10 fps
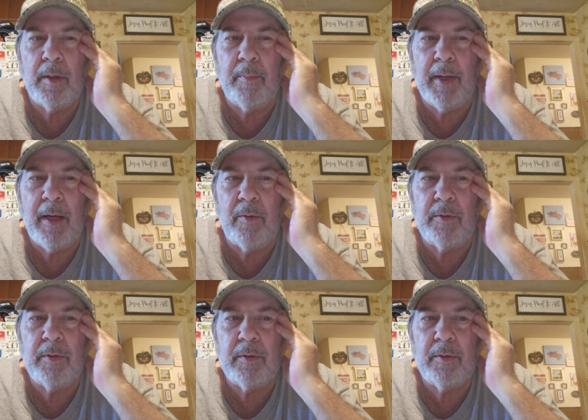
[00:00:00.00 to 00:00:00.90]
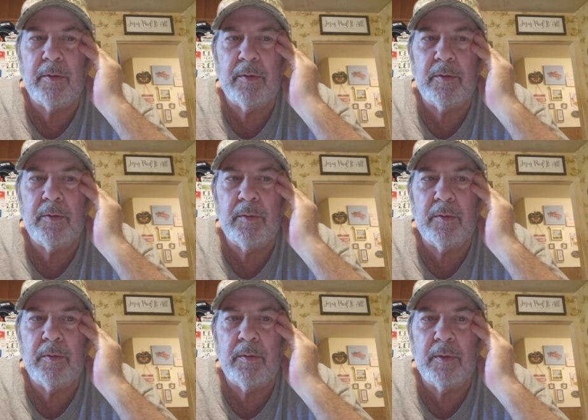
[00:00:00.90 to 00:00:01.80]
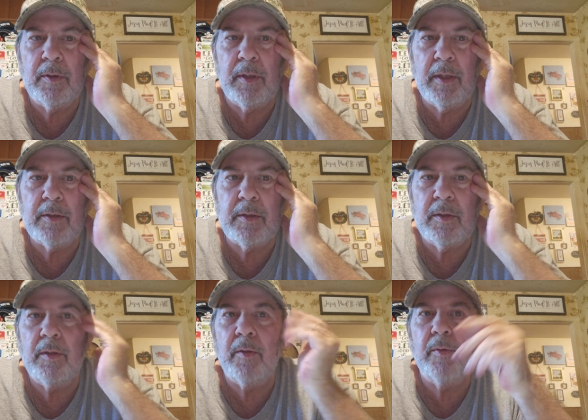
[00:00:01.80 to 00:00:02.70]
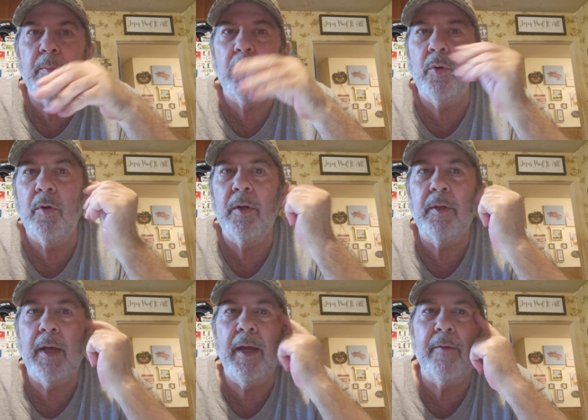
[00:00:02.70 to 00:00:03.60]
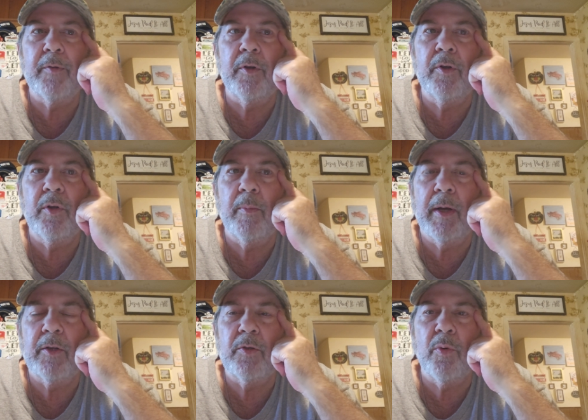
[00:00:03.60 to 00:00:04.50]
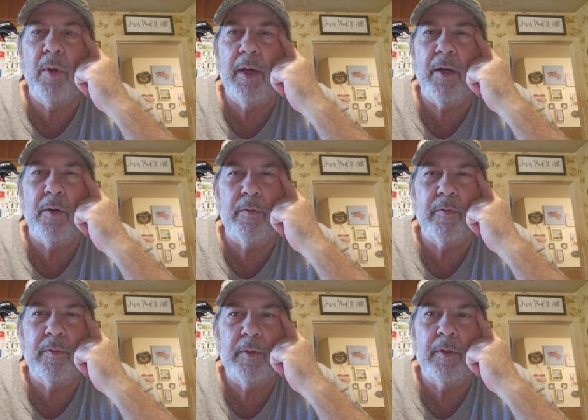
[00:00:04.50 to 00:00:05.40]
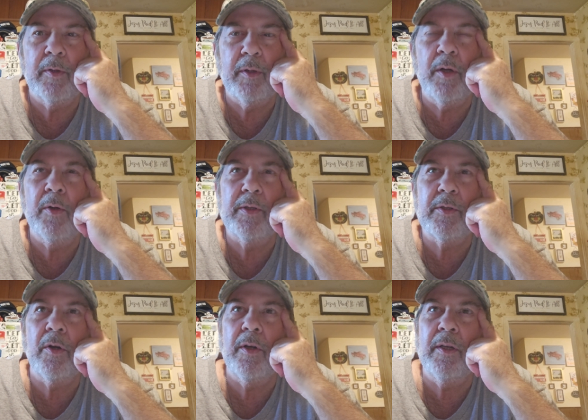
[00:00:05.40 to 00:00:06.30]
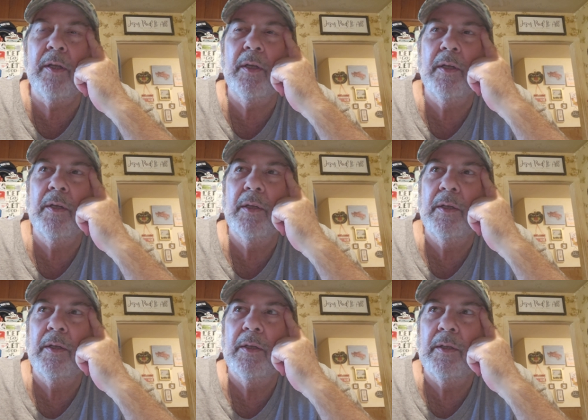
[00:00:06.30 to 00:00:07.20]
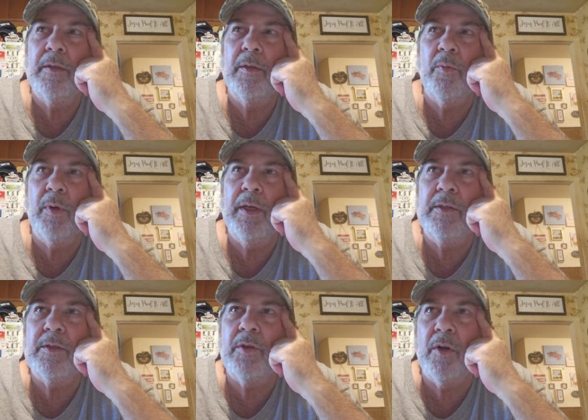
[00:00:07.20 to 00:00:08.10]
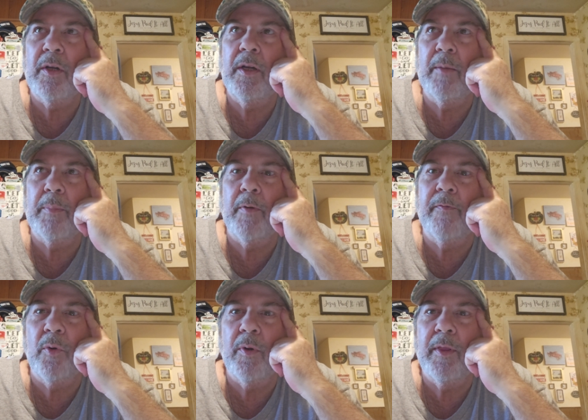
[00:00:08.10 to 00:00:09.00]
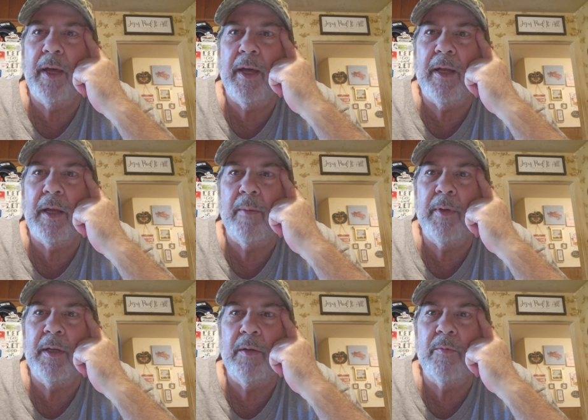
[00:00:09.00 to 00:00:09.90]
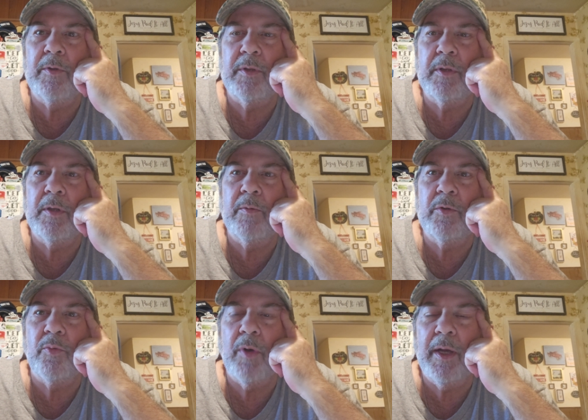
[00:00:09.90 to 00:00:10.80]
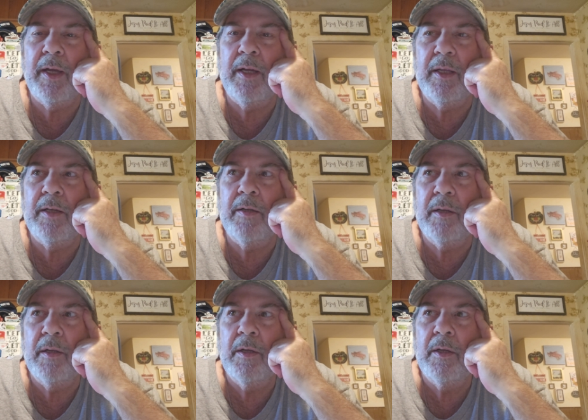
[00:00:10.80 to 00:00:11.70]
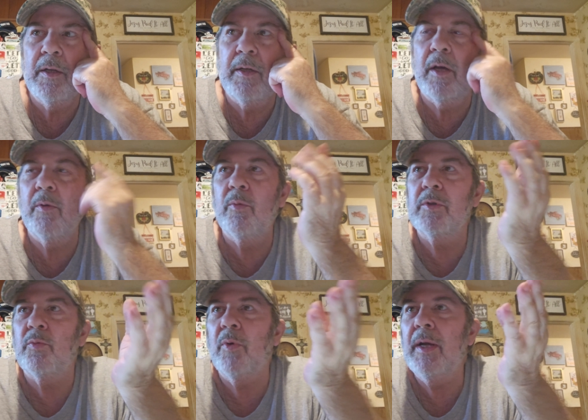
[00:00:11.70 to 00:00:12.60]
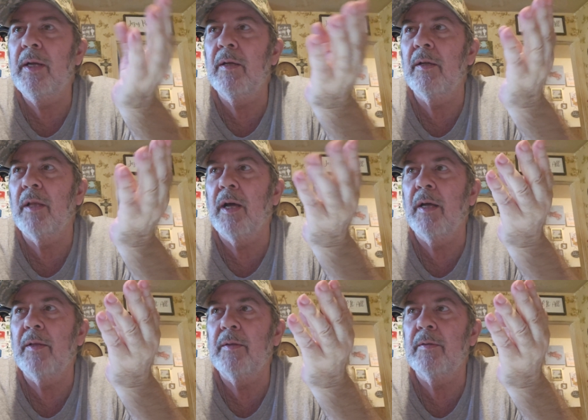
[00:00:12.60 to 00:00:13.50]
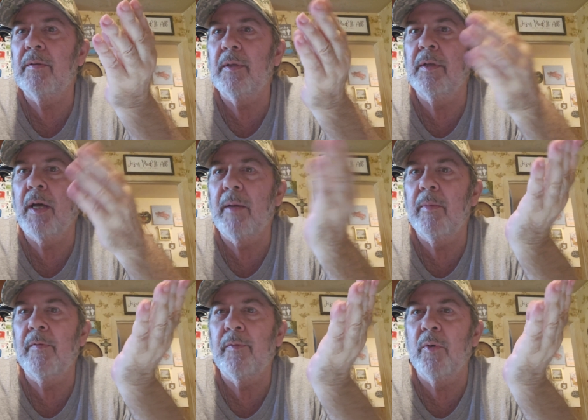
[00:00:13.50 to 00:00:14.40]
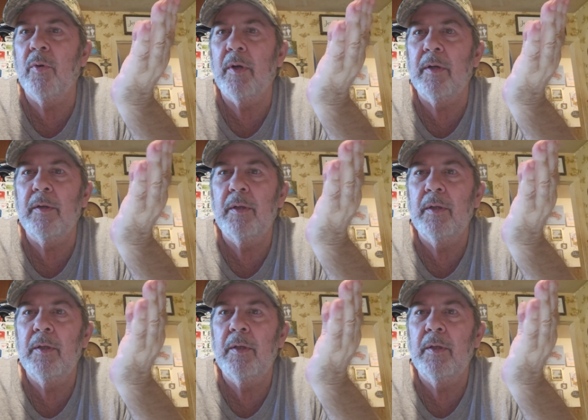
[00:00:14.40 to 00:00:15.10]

uh, about the next, you know, in the mor in the afternoon about 12 or no, it started the wind started up before that. I mean, it was it was raining. Now it was raining a lot the night before,